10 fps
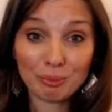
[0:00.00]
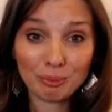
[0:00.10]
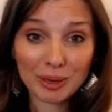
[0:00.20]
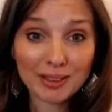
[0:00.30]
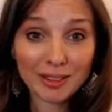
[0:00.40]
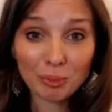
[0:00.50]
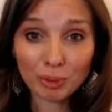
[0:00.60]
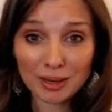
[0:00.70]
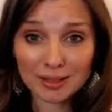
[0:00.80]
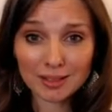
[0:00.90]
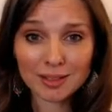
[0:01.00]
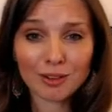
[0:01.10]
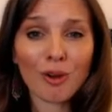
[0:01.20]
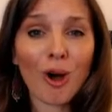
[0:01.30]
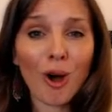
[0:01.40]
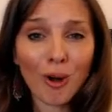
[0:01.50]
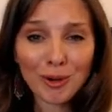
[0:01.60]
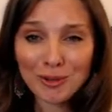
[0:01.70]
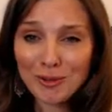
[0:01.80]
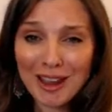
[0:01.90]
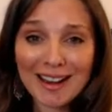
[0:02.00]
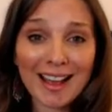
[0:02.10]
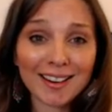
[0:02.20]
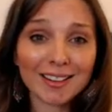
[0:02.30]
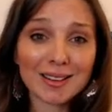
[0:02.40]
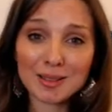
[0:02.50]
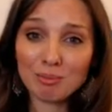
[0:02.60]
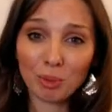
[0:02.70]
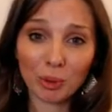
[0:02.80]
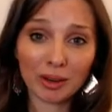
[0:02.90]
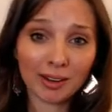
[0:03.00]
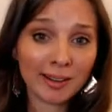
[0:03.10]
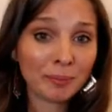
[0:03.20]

being in the presence of a horrified adolescent boy